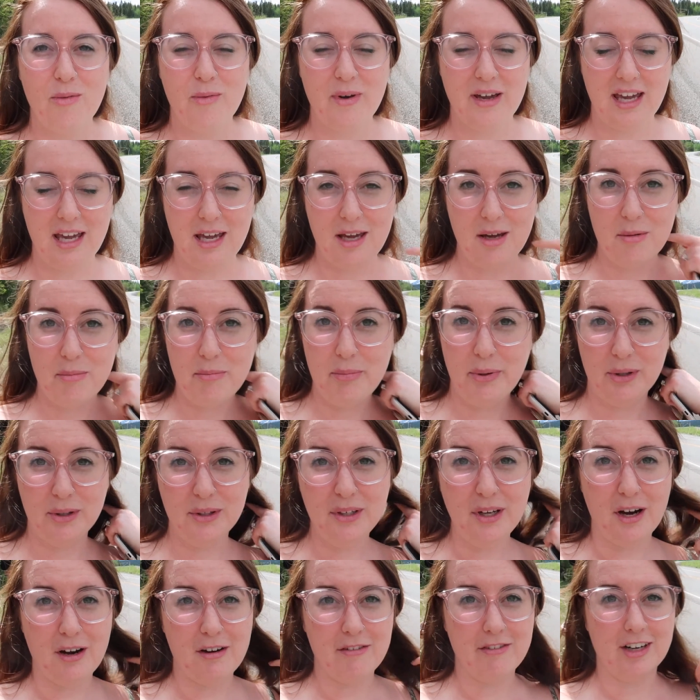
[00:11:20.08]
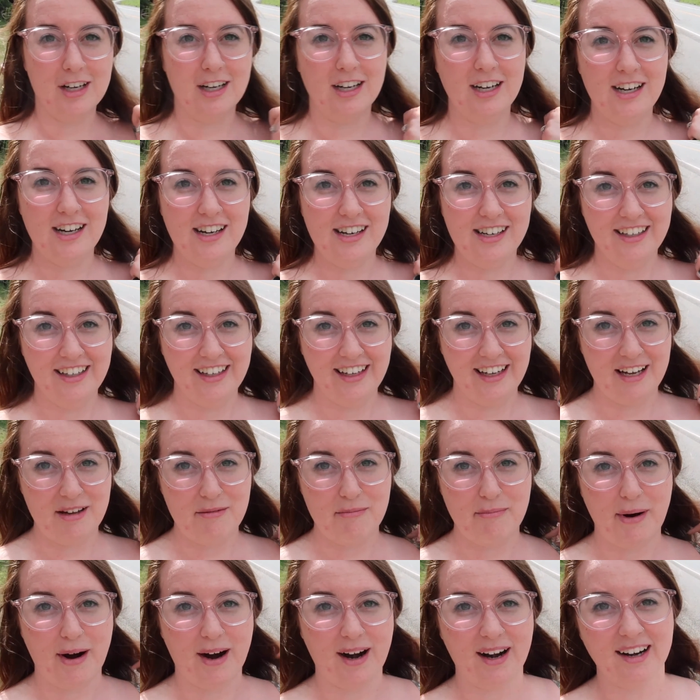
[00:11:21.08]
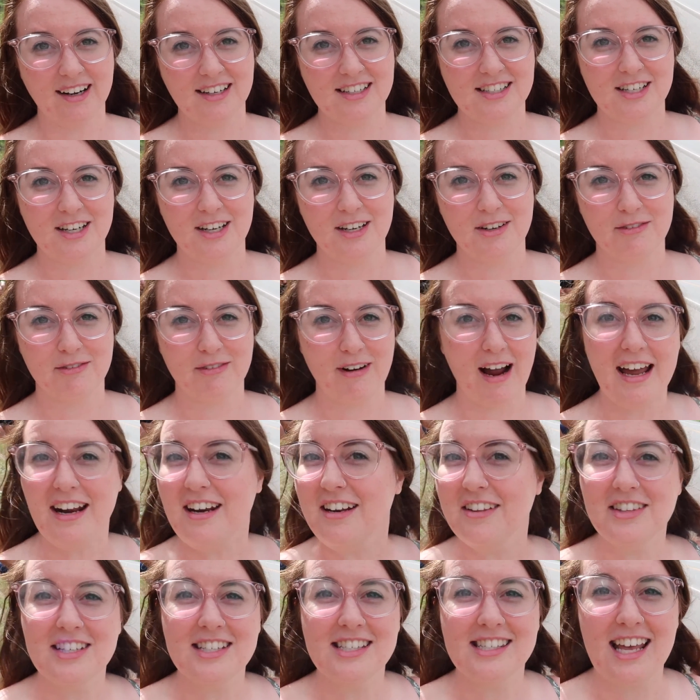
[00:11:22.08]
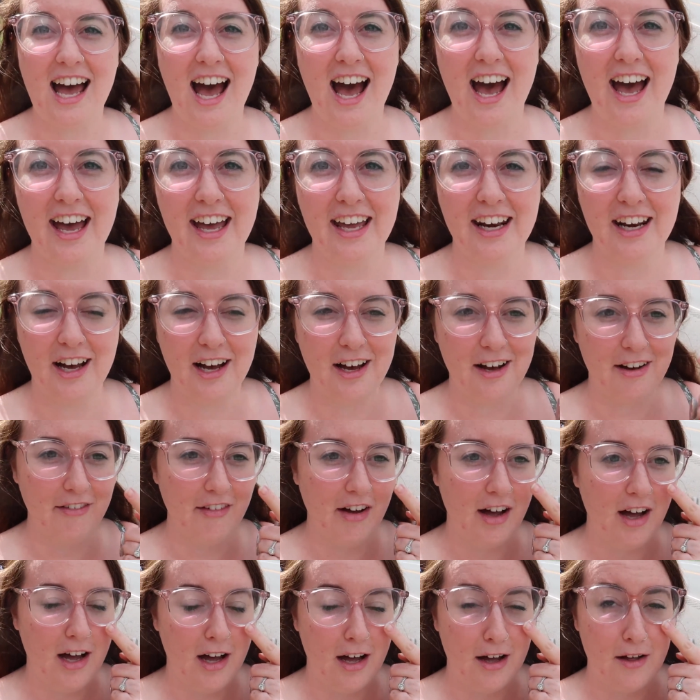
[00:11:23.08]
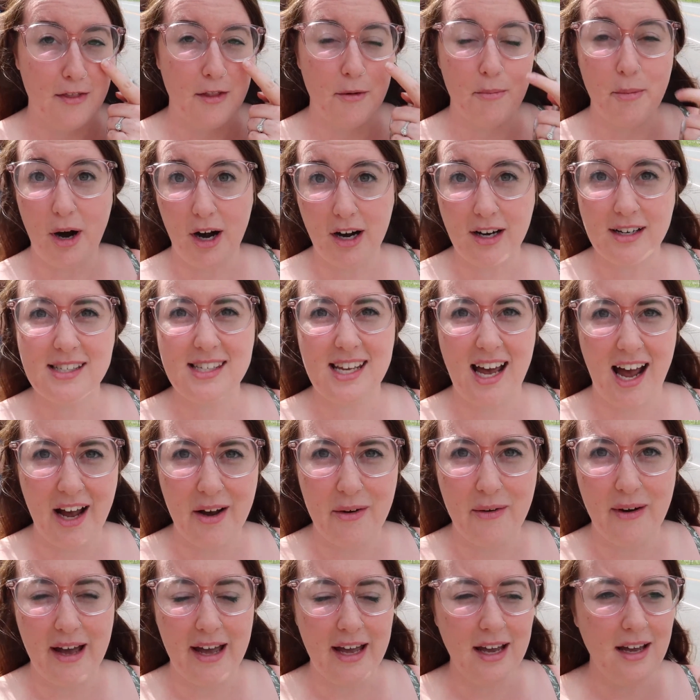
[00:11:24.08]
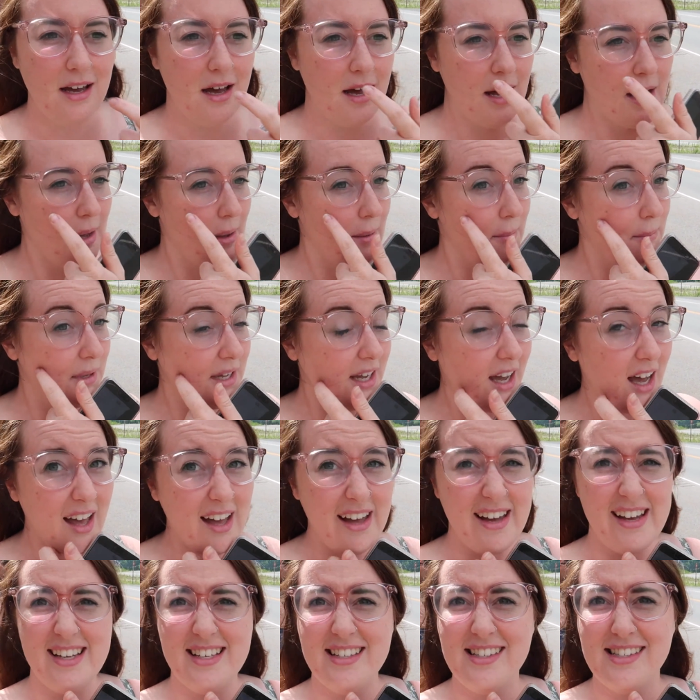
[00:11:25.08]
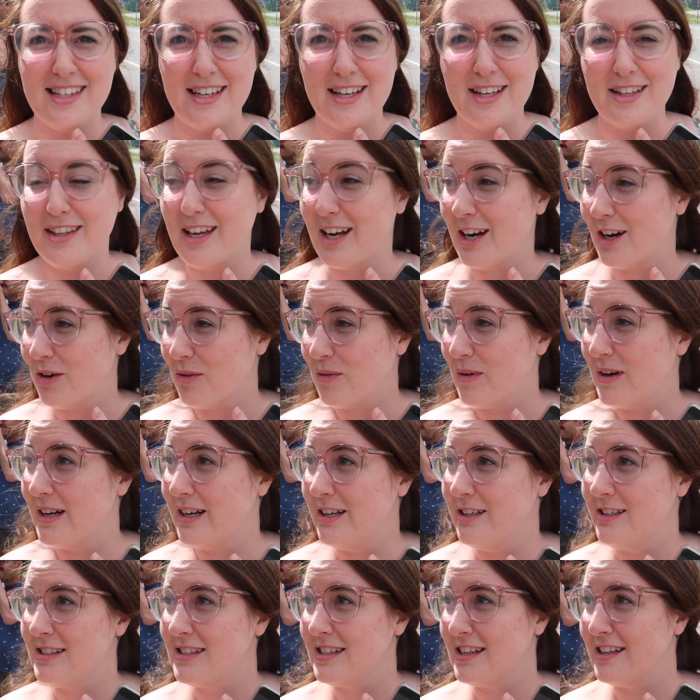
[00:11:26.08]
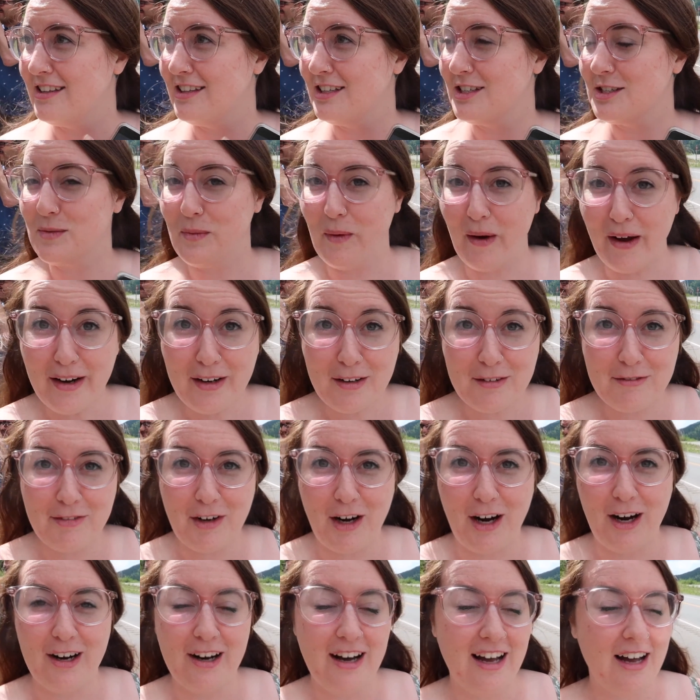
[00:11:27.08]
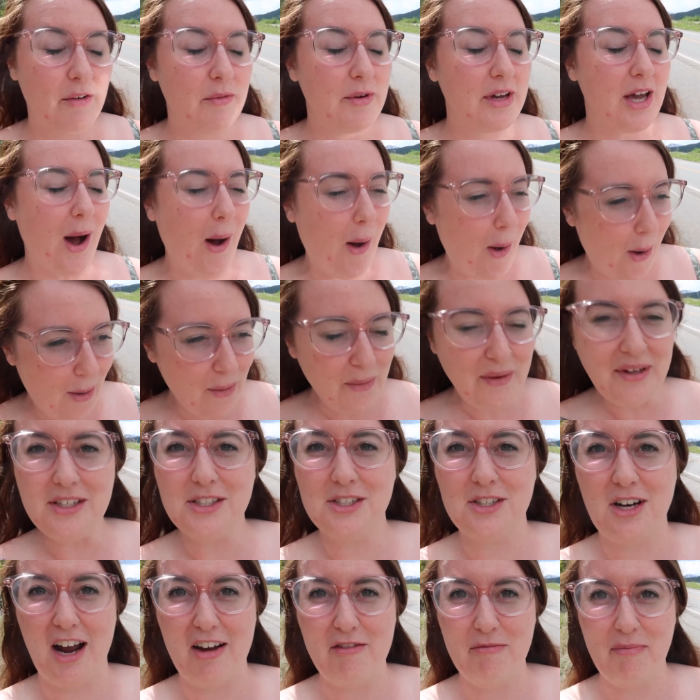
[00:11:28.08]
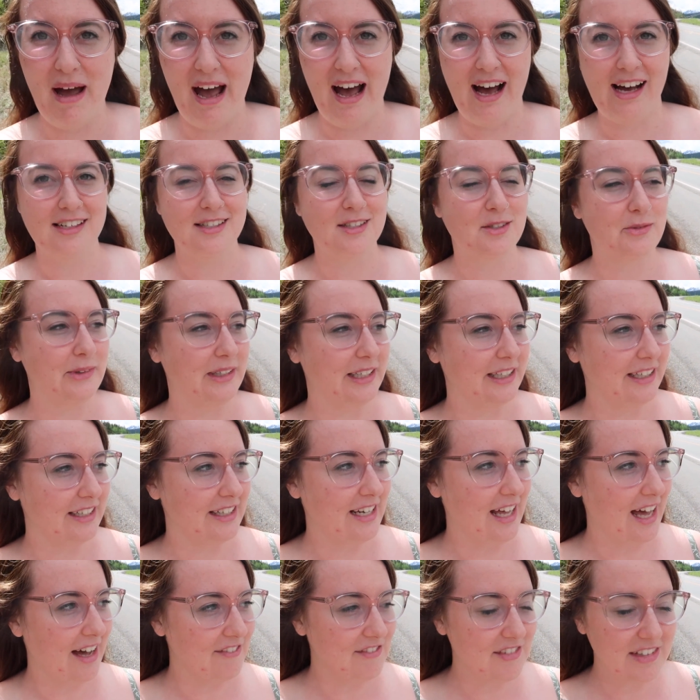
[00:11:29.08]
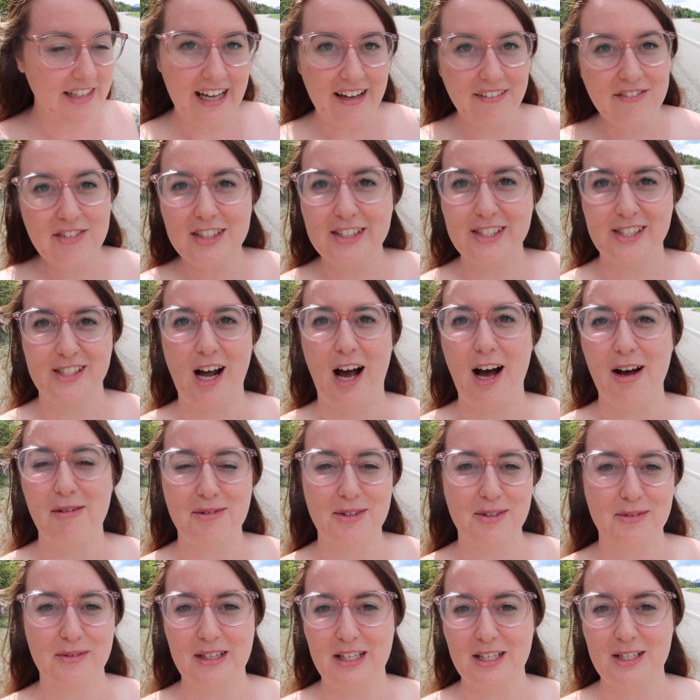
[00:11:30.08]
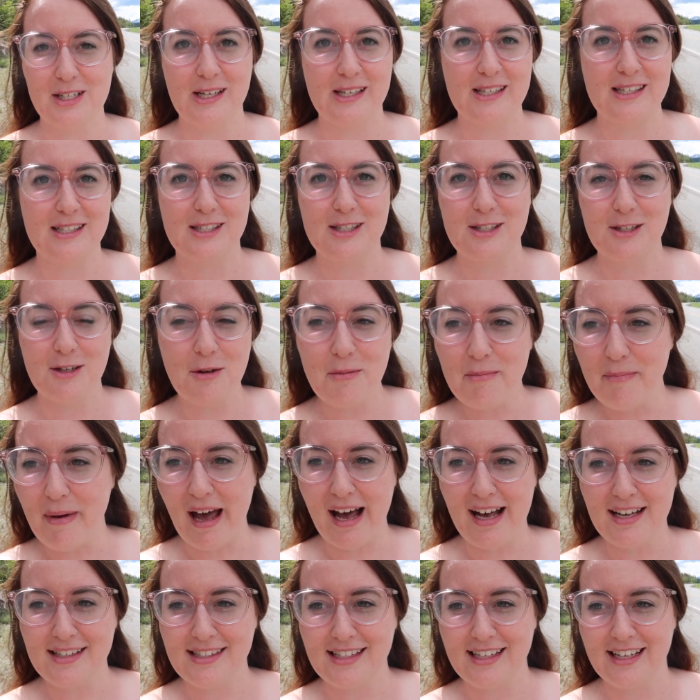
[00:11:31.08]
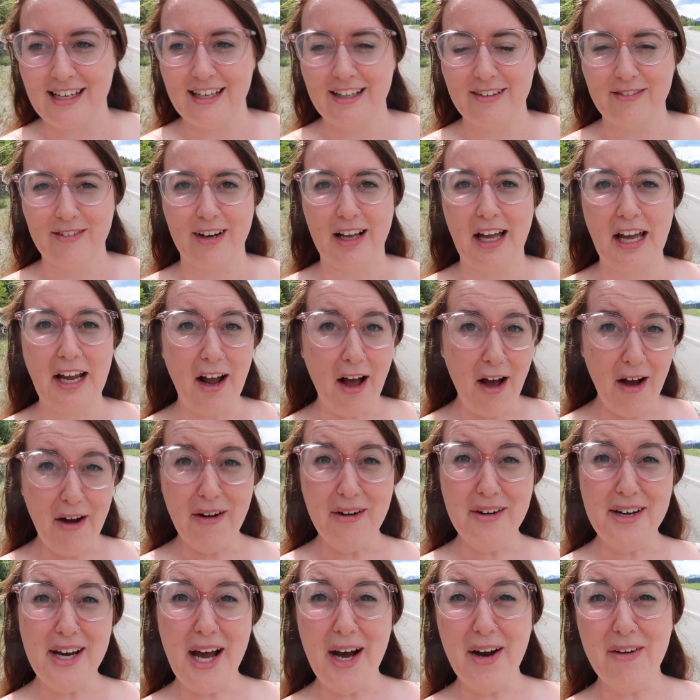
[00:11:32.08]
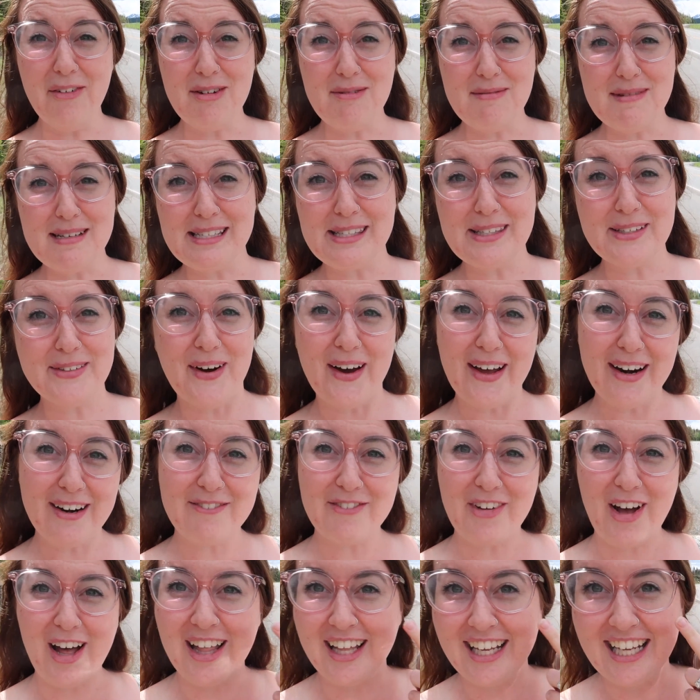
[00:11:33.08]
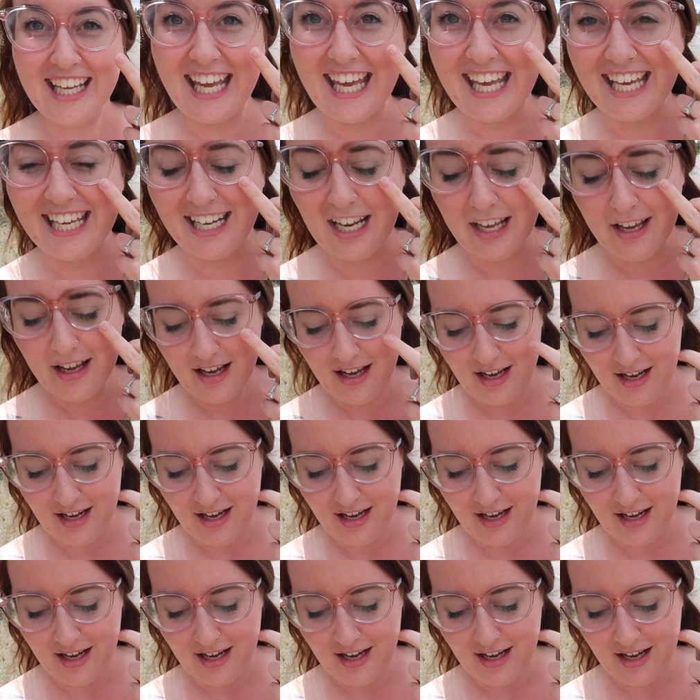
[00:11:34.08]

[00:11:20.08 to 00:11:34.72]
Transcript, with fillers: We pulled over and parked right on the side of the park's highway because there was this waterfall. We always drive past, we have never stopped, we just zoom past it and we're like, oh no, we missed the waterfall again.